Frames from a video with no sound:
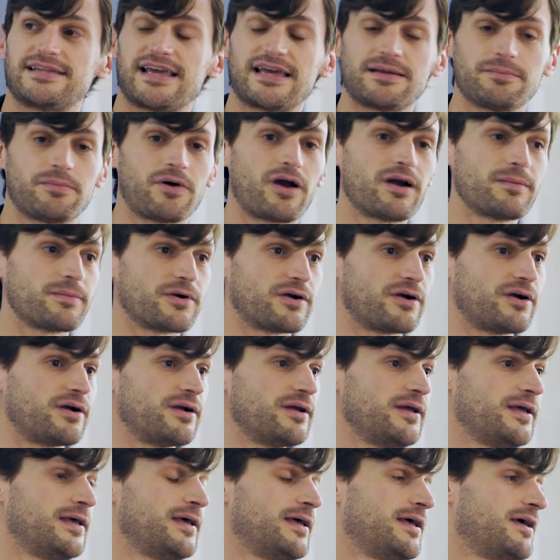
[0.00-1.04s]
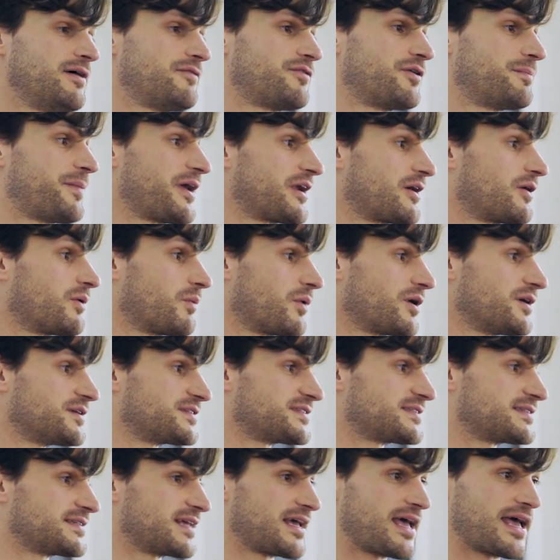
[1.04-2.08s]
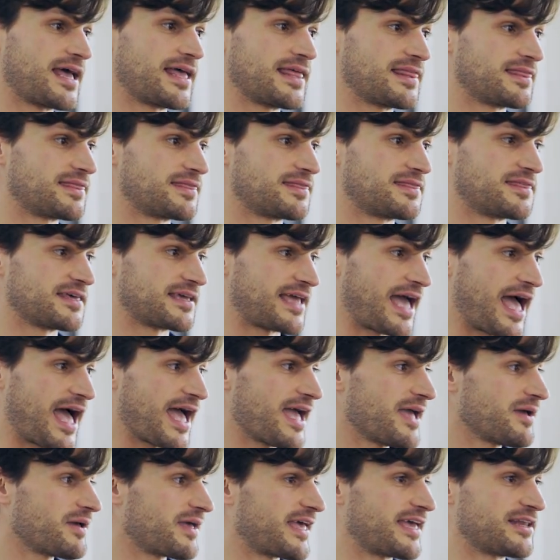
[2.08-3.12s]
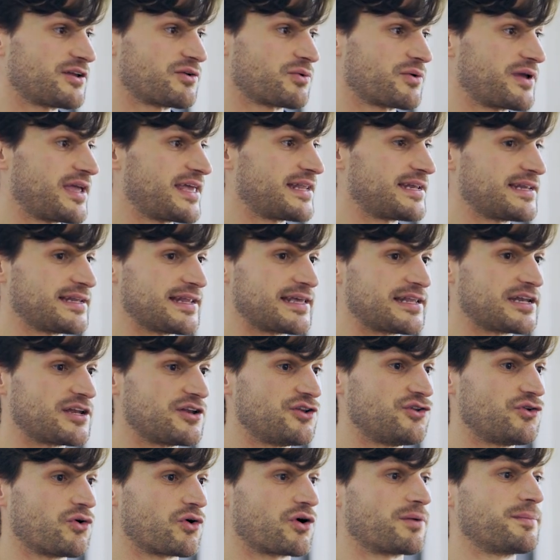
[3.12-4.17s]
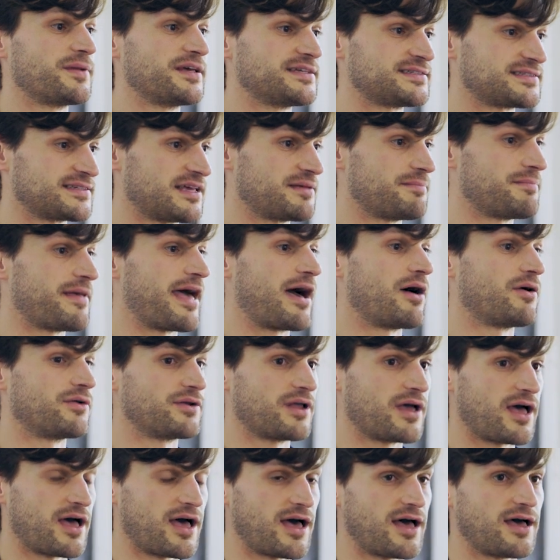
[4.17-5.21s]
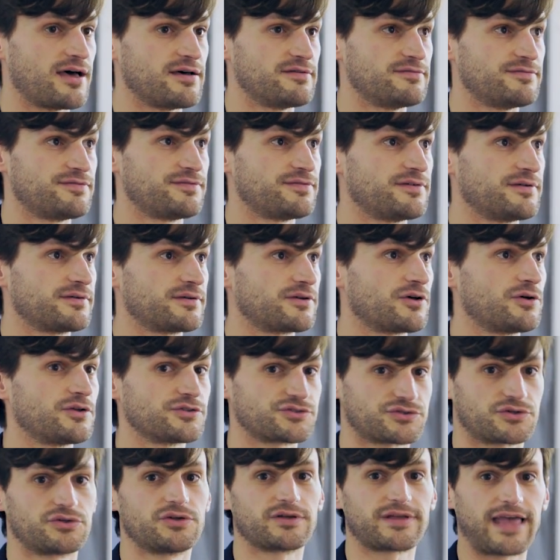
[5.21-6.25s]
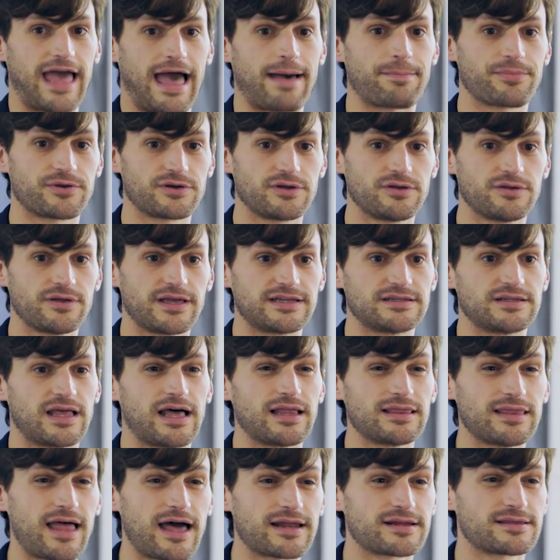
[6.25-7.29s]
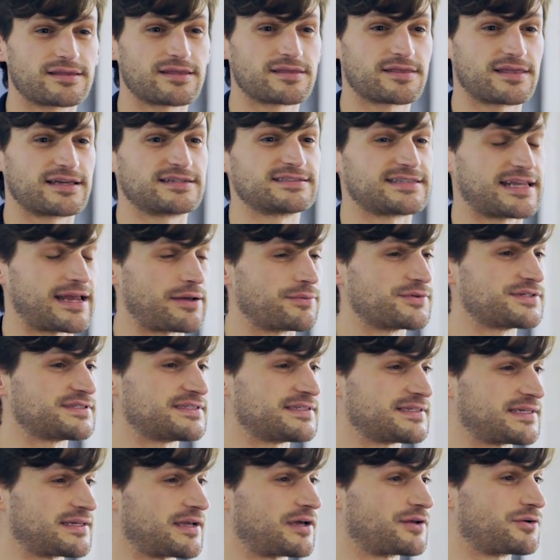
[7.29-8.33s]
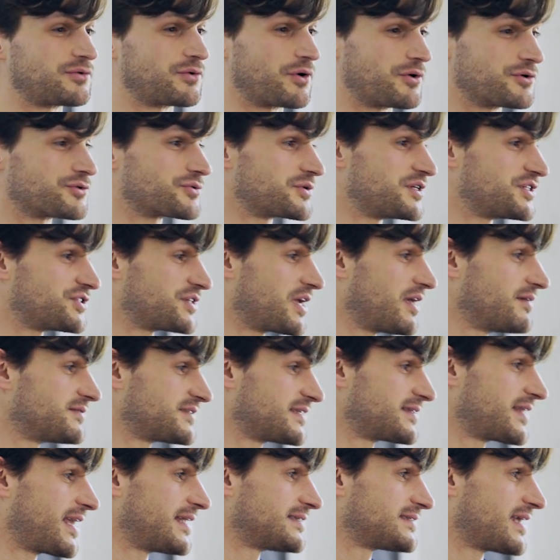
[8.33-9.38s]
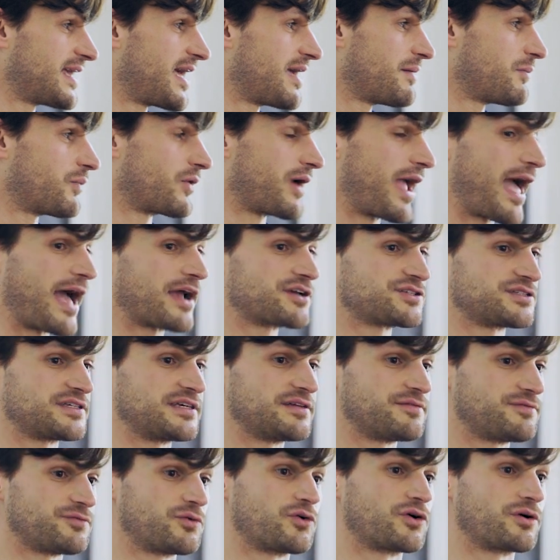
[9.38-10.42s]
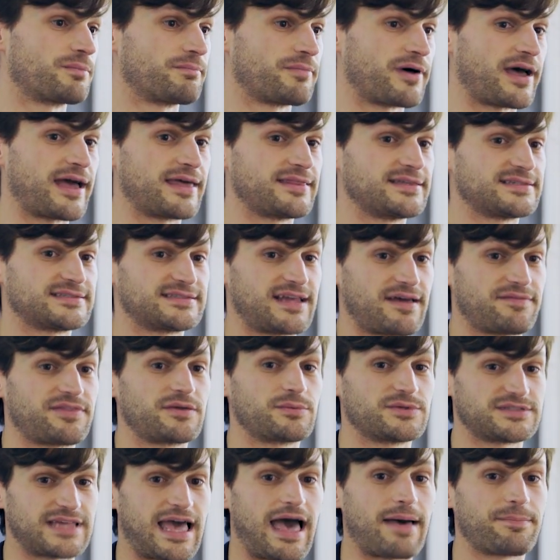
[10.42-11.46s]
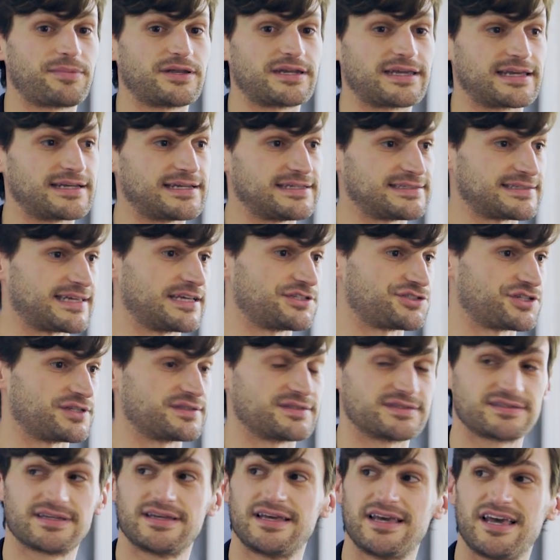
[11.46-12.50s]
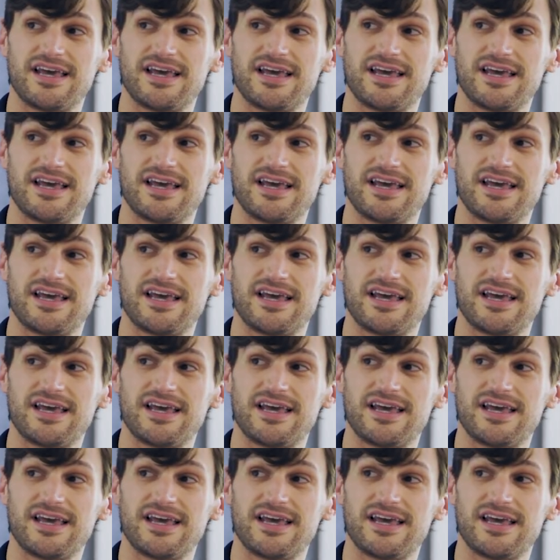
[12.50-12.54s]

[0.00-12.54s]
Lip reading: Dan Barber, for better or worse, the guy had created an enormous amount of cultural capital, and a lot of the things that I was seeing on grocery shelves at that time were actually informed by the stuff that was happening in his kitchens.